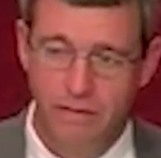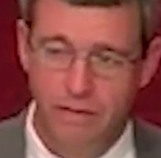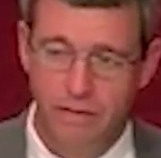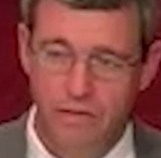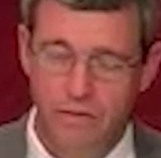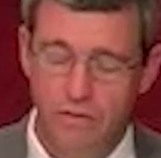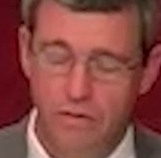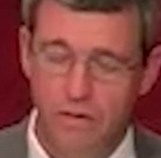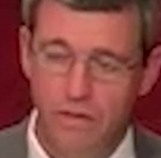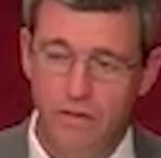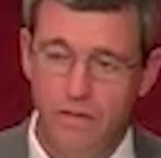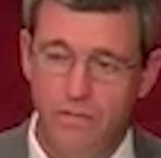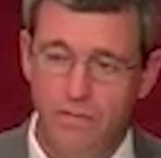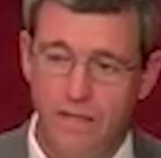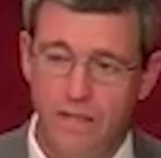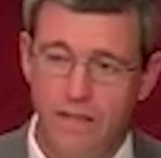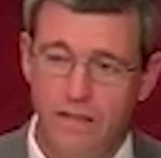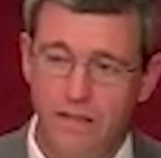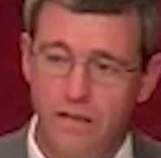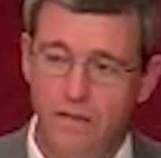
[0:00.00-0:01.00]
So little
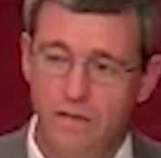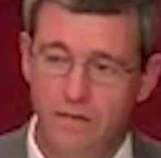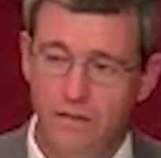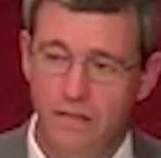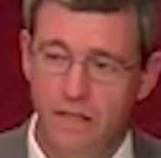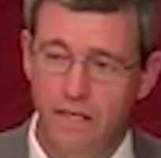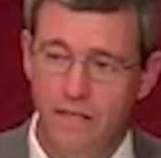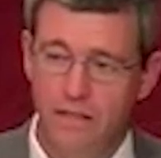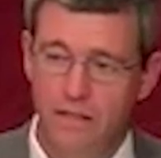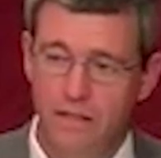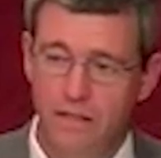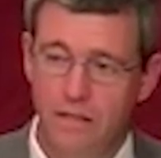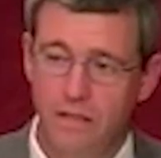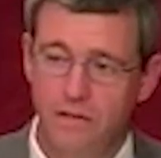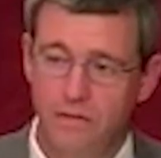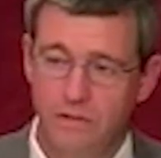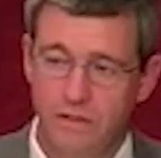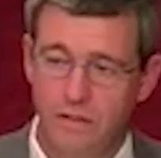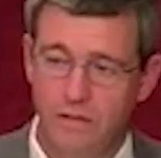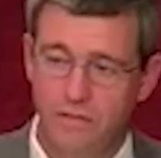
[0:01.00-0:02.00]
by little, the net is
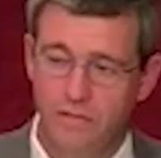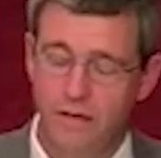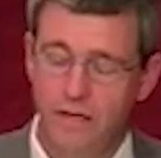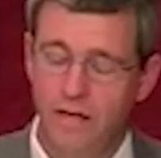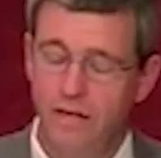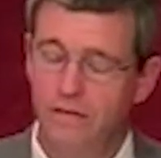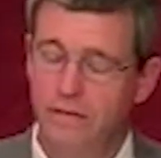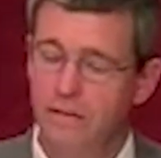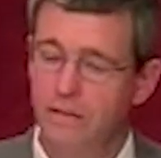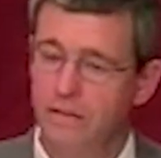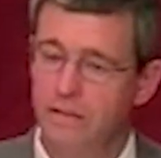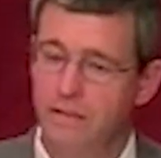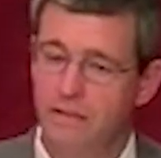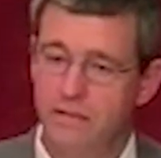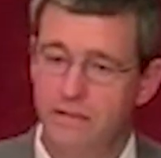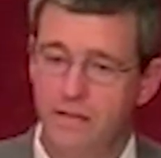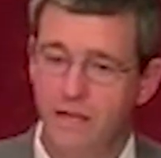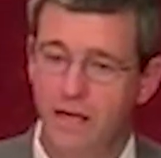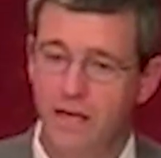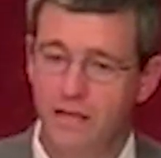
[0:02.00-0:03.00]
closing around, and then
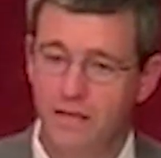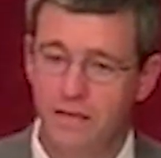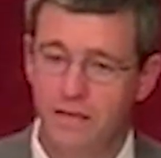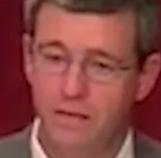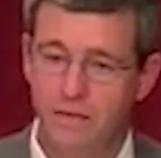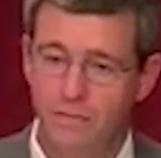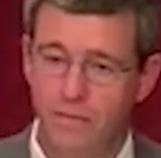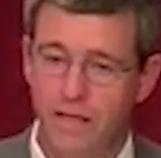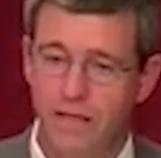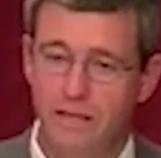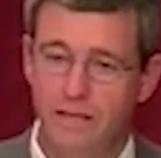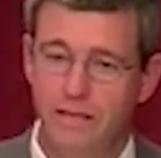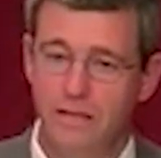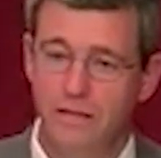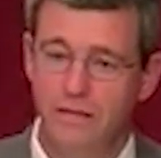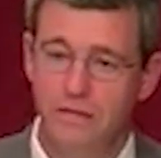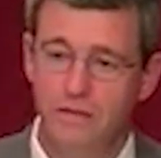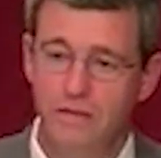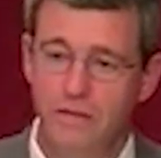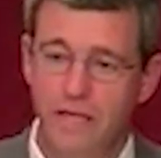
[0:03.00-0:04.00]
it's not little by
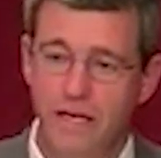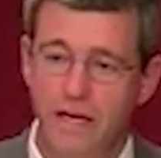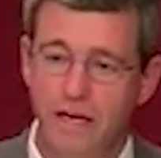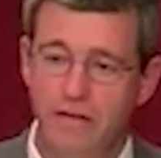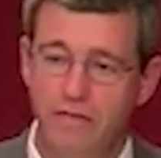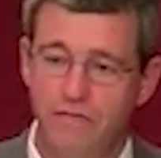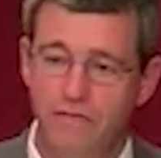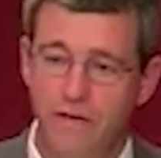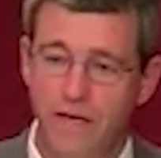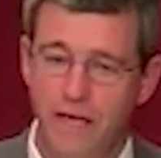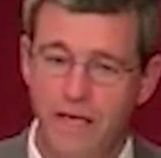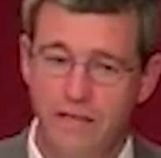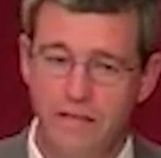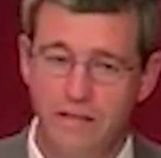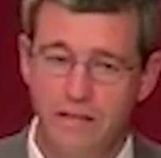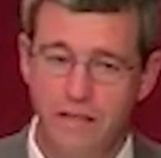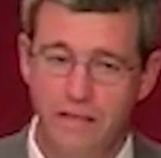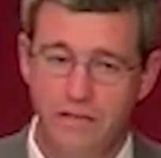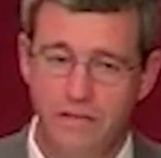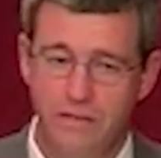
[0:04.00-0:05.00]
little. Look how
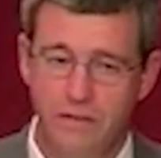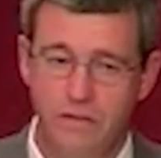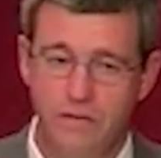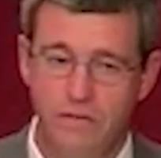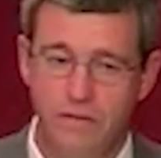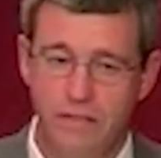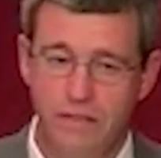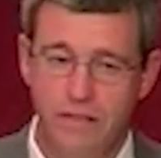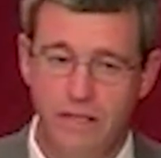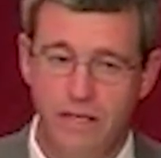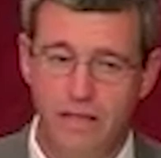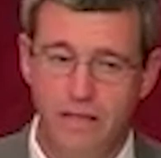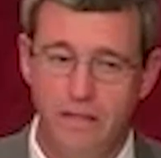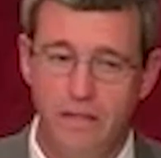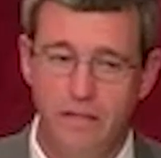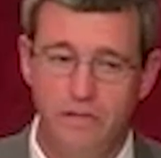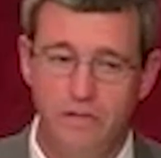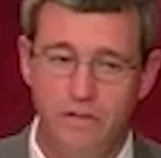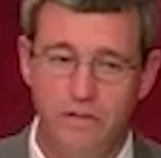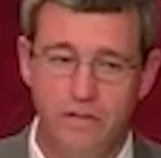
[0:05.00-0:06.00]
fast things are going
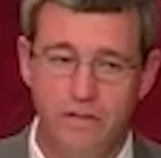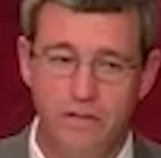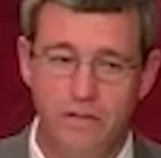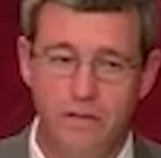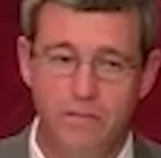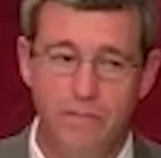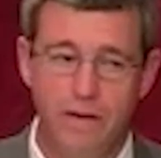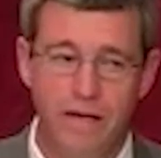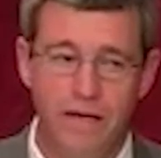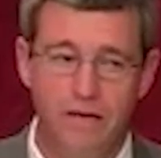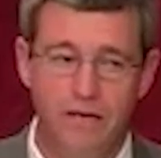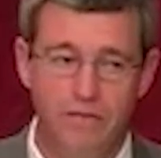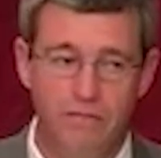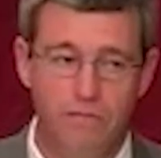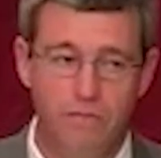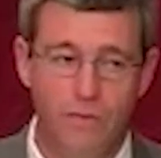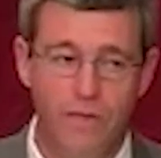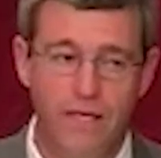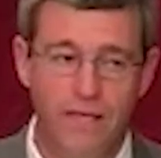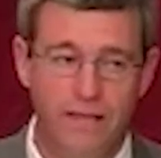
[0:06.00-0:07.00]
downhill just in a matter
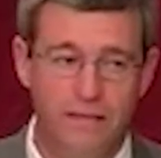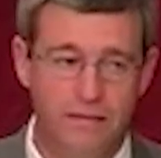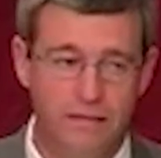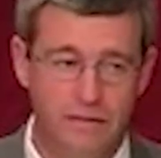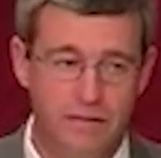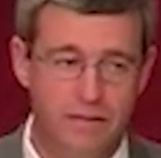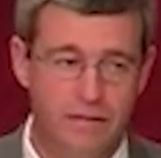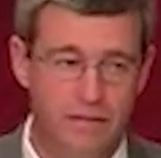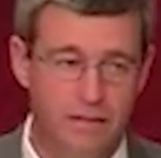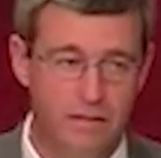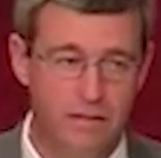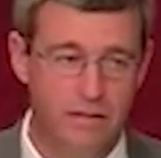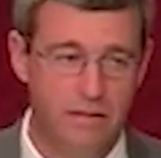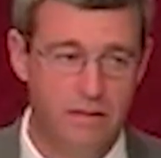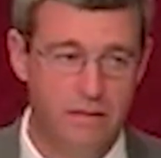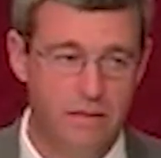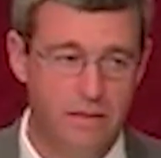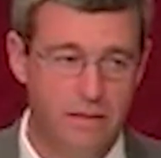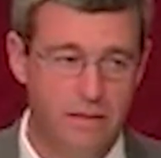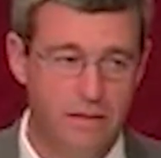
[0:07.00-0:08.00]
of weeks.
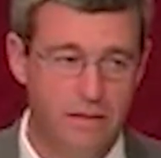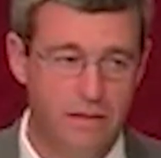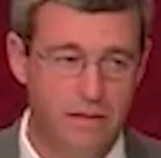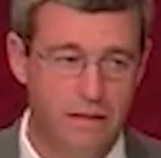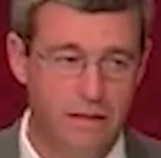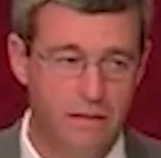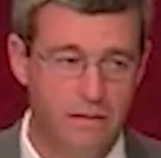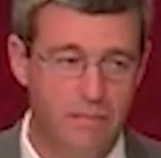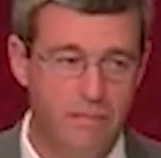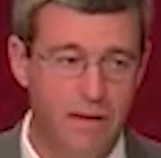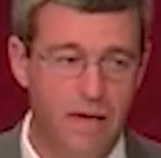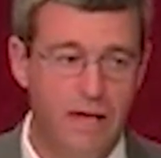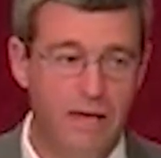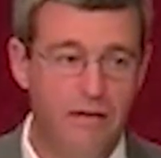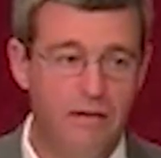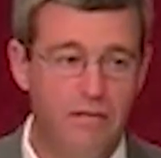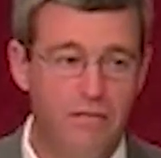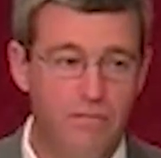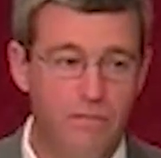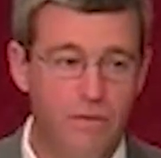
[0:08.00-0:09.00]

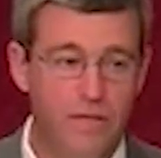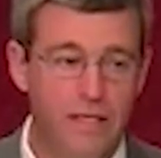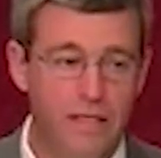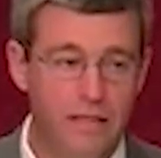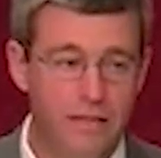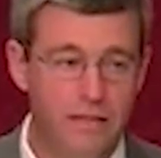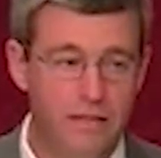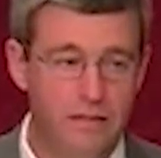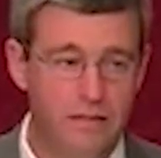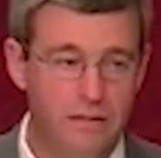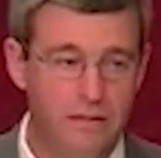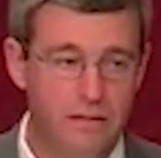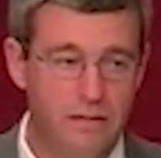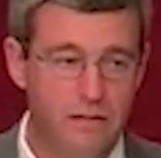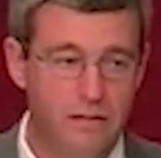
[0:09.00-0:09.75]
Matter of weeks.